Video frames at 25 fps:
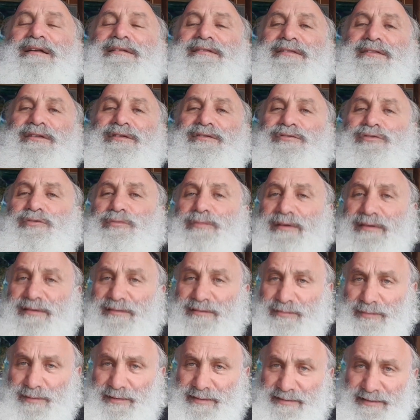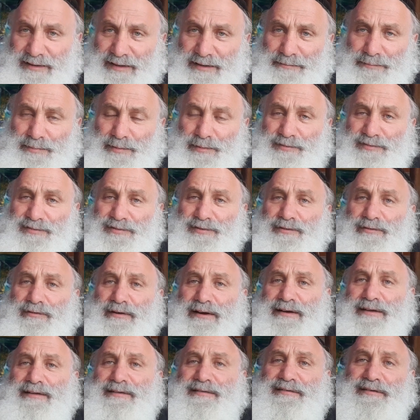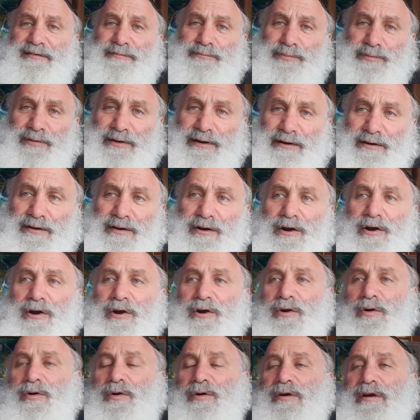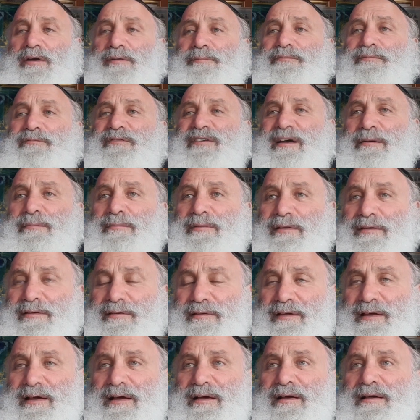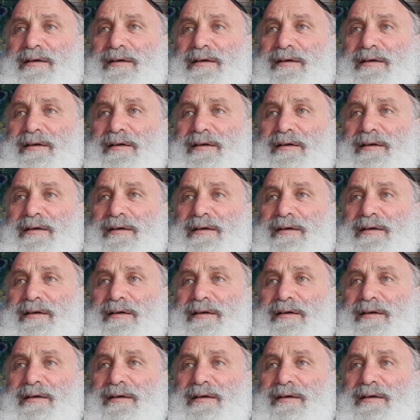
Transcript: of those two reasons we said, personal greatness in prayer or in family